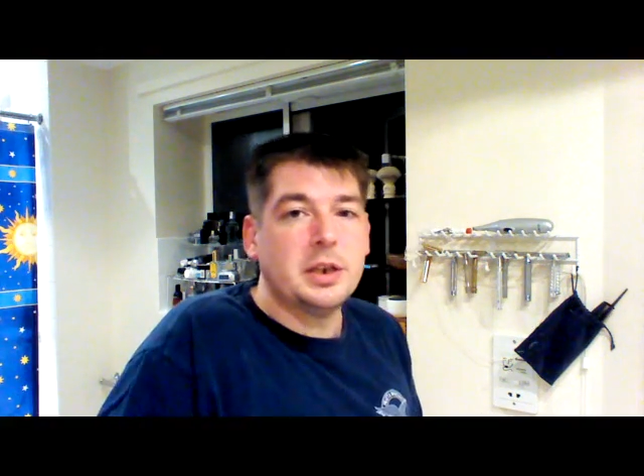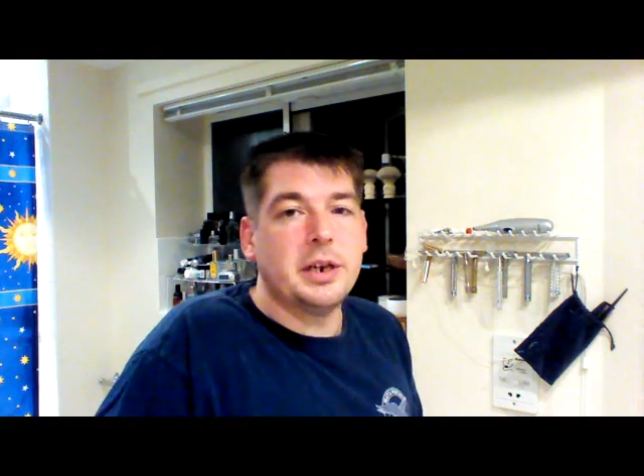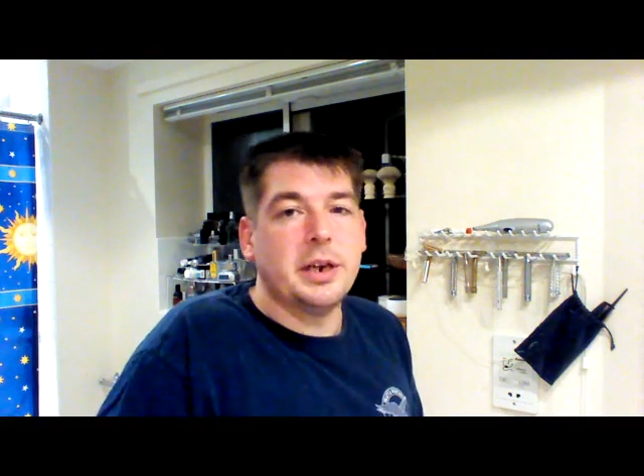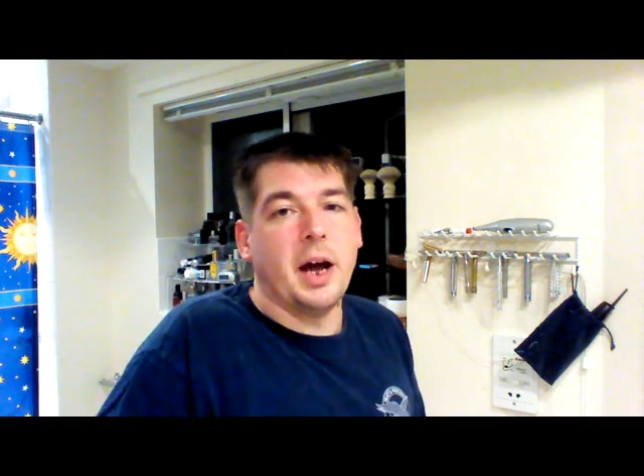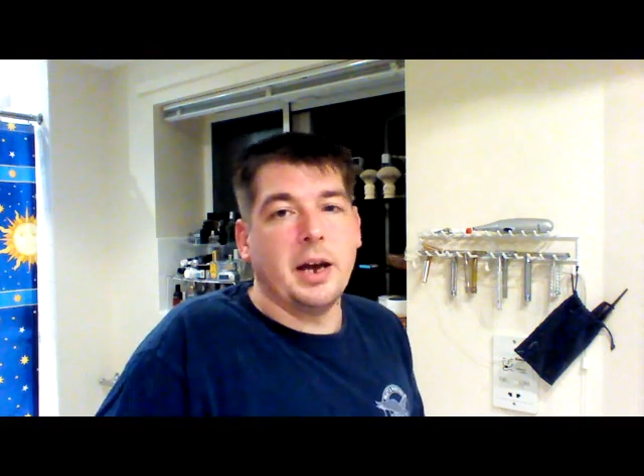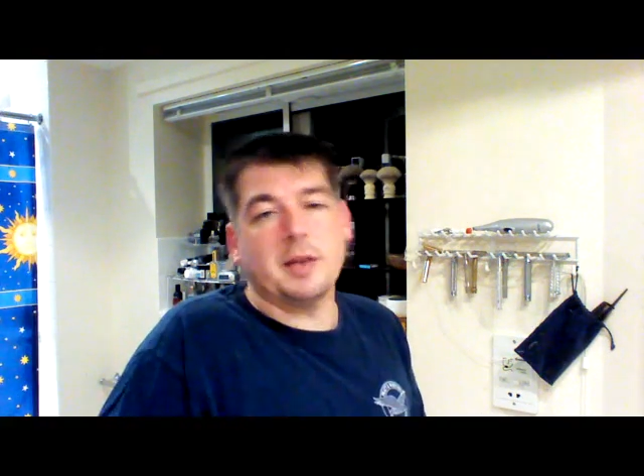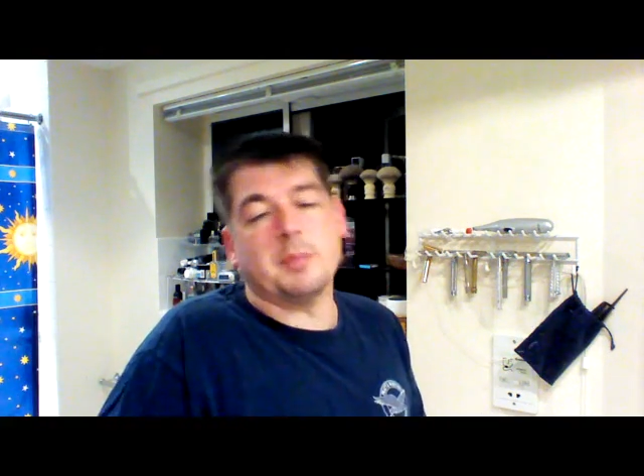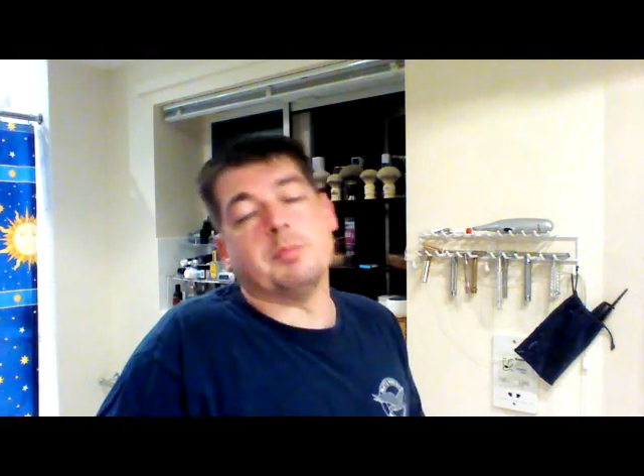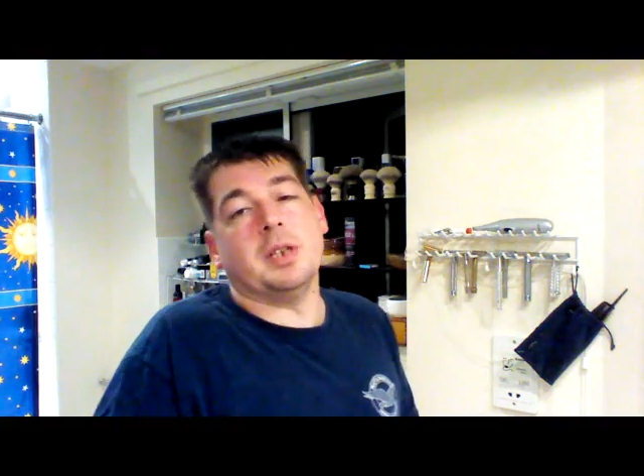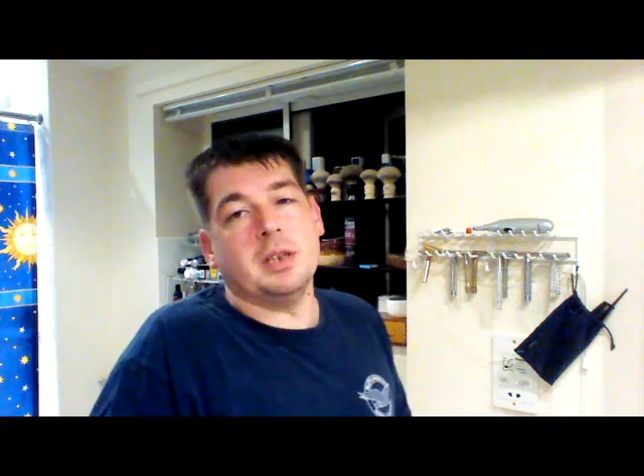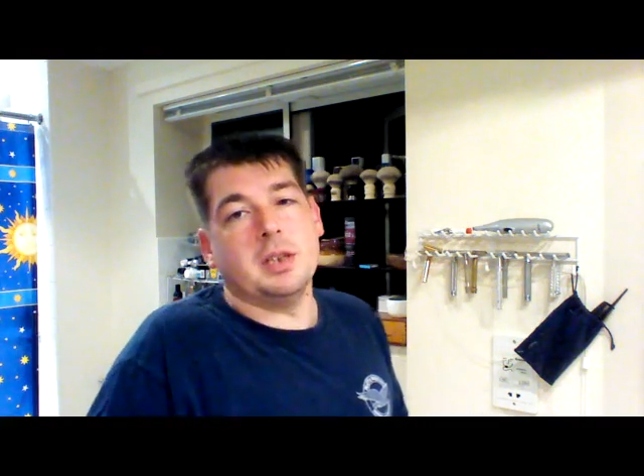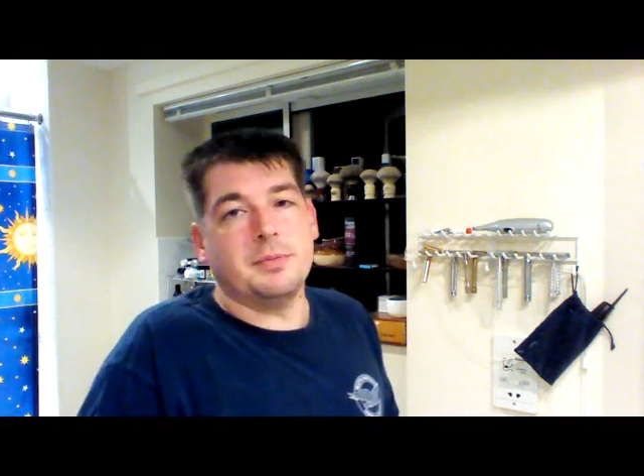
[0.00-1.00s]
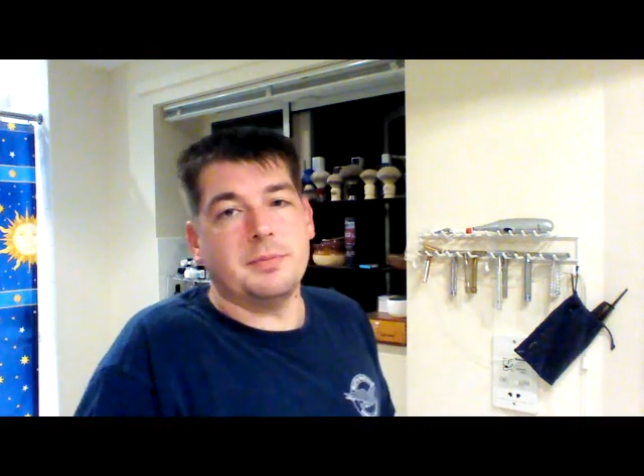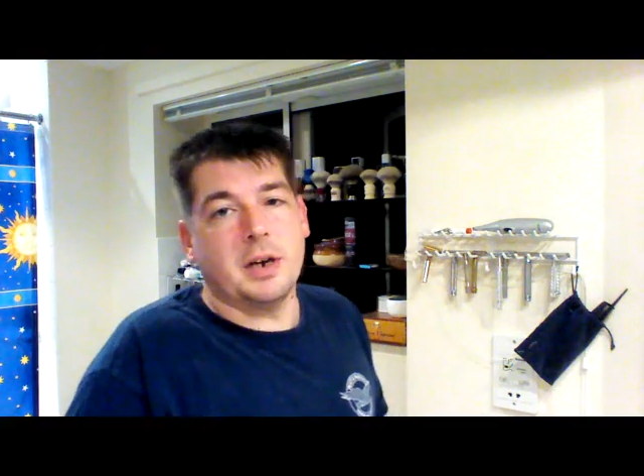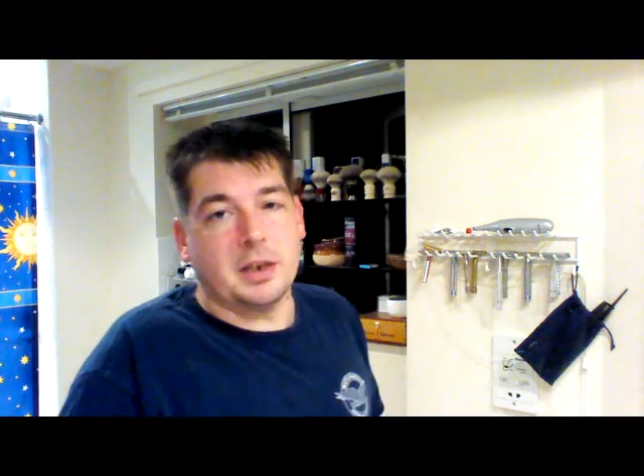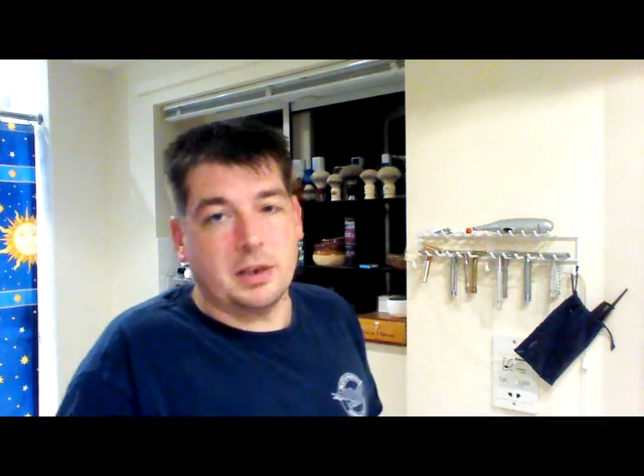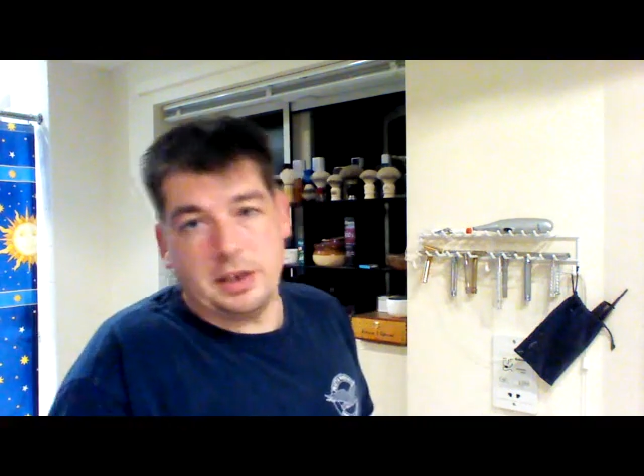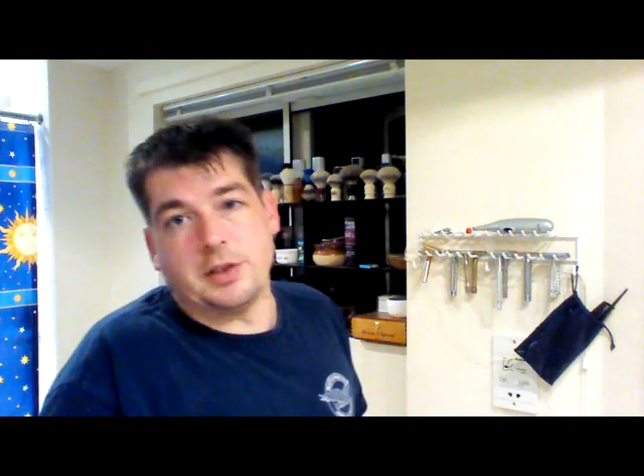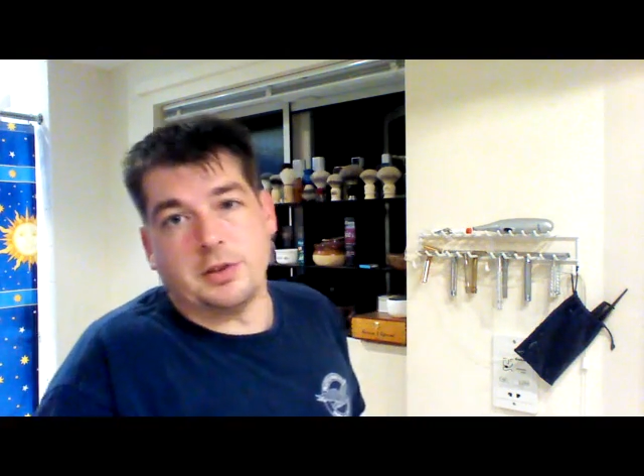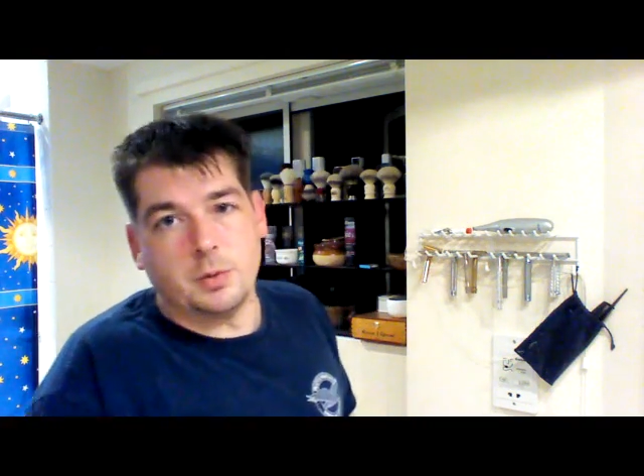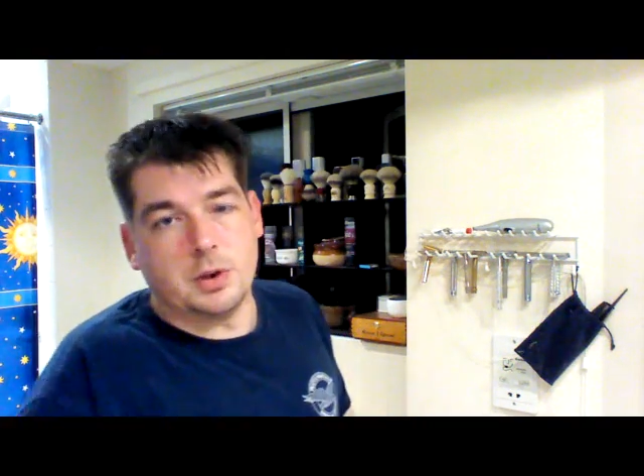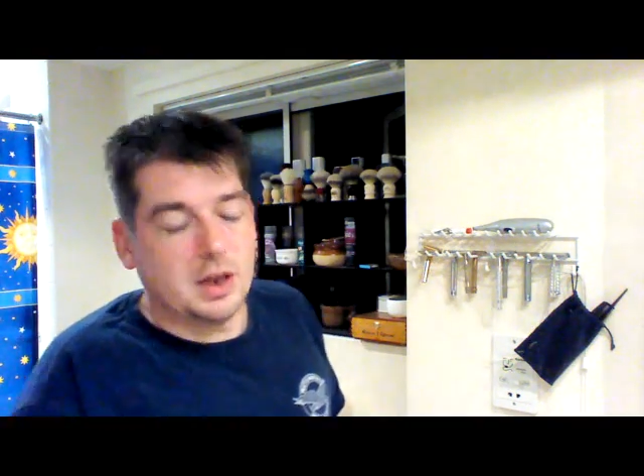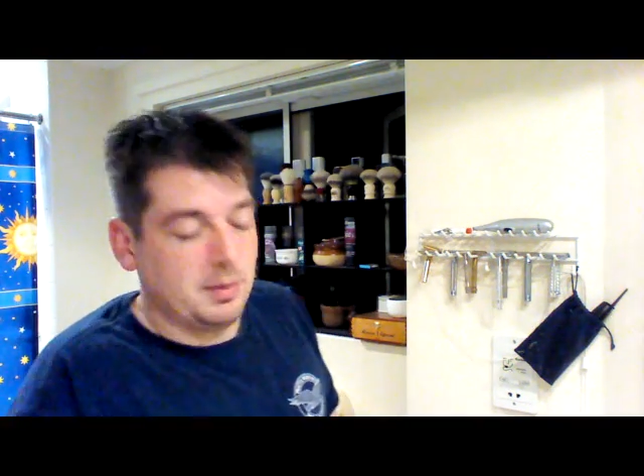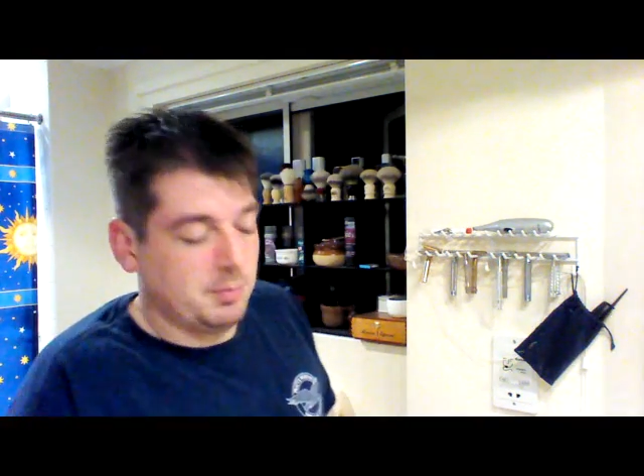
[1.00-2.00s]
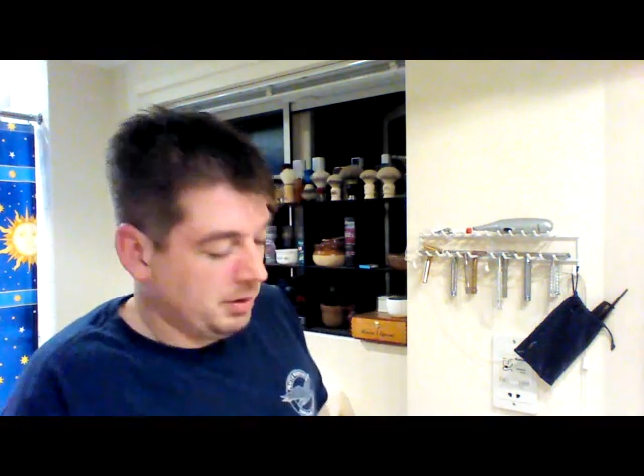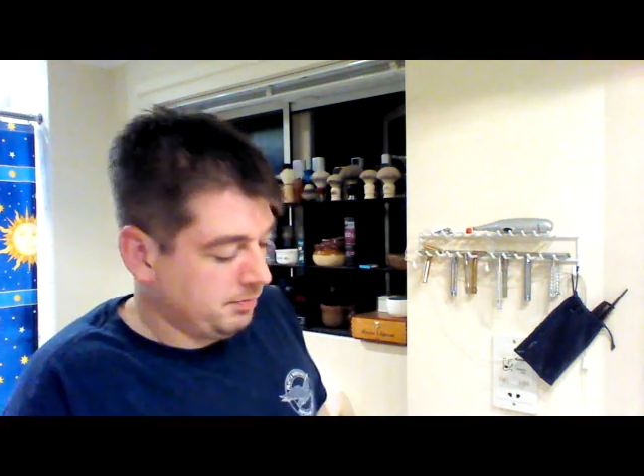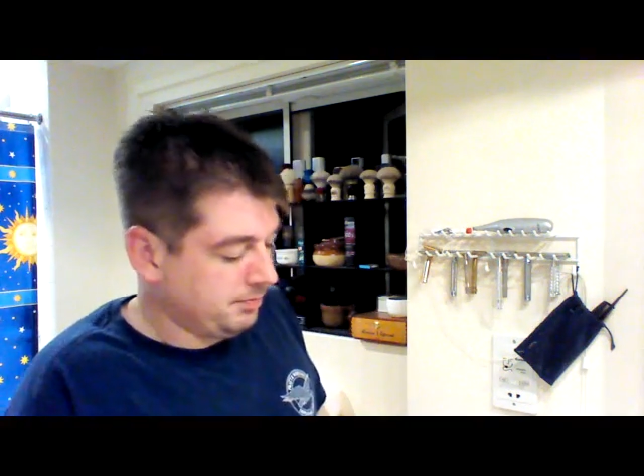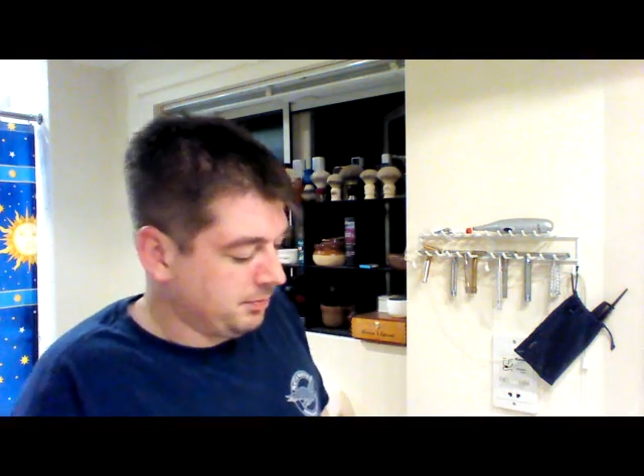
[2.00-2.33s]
and I completely fucked the other one up.